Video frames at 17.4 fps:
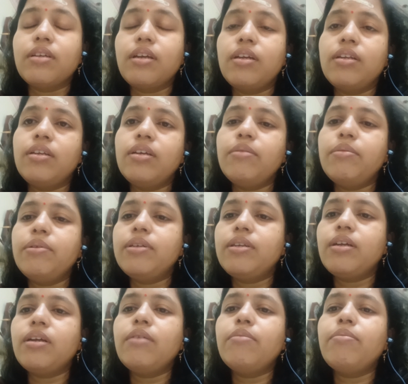
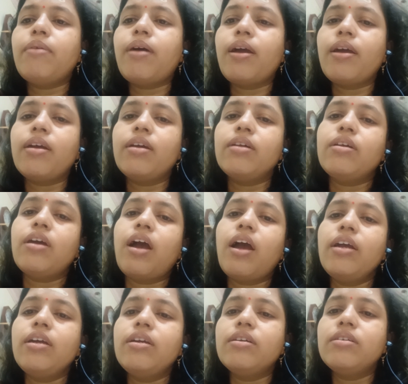inhibited by a
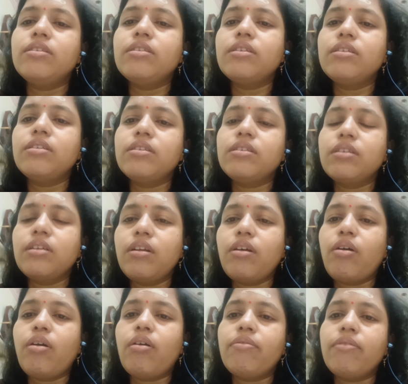high concentration
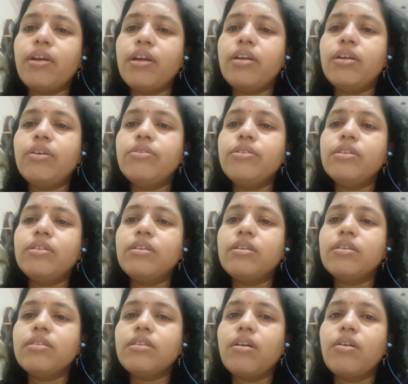of
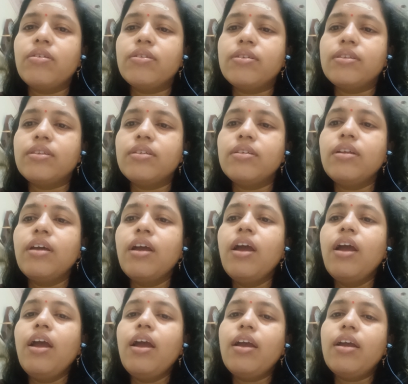endogenous oxygen
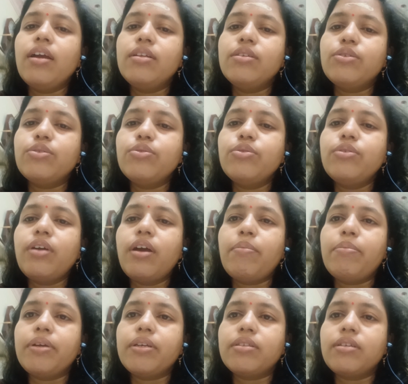in shoot
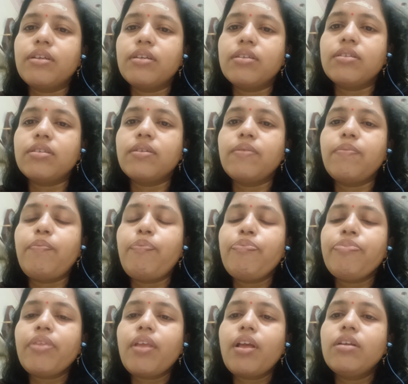apexes.
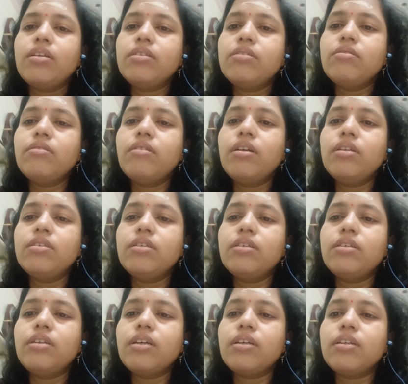Tissue culture
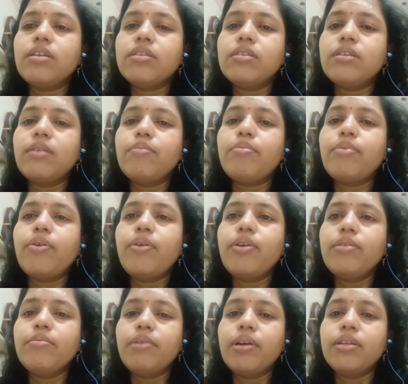techniques
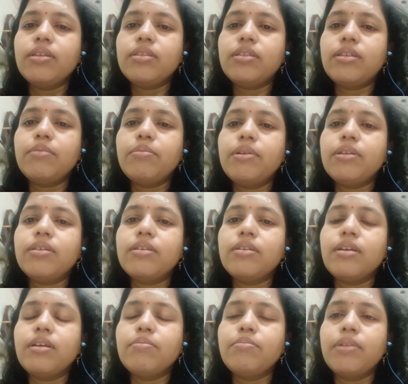employing
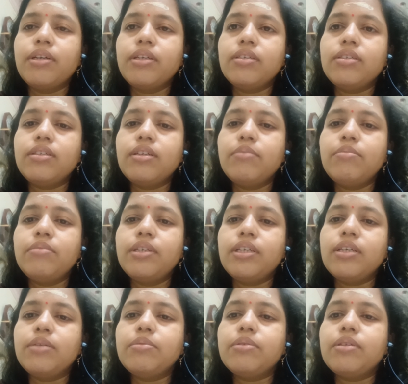meristem
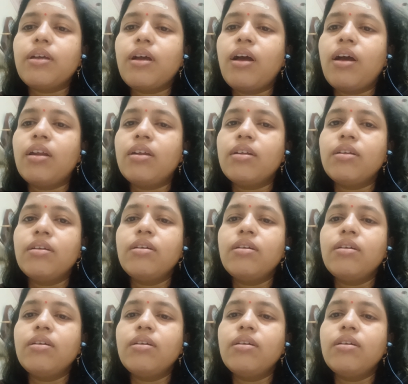tips are